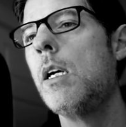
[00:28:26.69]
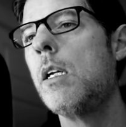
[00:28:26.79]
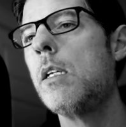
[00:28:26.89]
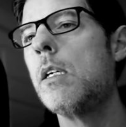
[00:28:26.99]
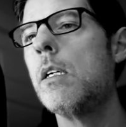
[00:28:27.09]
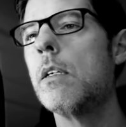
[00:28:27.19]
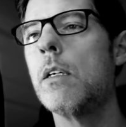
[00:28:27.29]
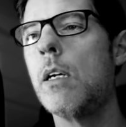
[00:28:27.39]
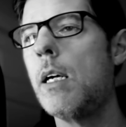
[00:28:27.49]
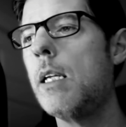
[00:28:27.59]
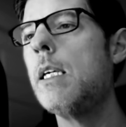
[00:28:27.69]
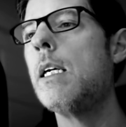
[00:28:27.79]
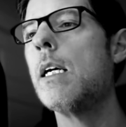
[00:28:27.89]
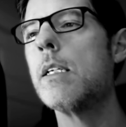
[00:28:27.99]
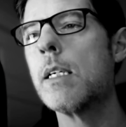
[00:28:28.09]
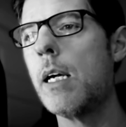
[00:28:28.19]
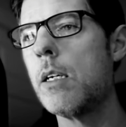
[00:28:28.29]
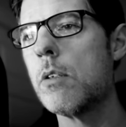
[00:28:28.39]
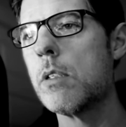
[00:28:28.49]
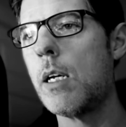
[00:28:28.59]
any
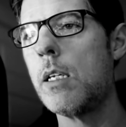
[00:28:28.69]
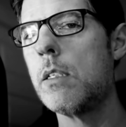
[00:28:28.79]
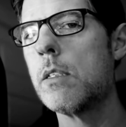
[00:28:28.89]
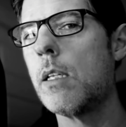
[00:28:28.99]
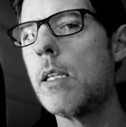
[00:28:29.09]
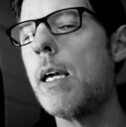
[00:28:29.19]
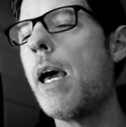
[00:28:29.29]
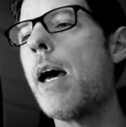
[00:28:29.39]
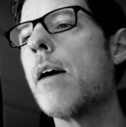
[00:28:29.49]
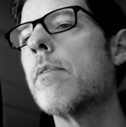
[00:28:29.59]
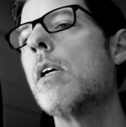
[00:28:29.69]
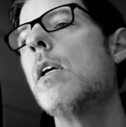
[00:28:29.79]
indicator settings that they have.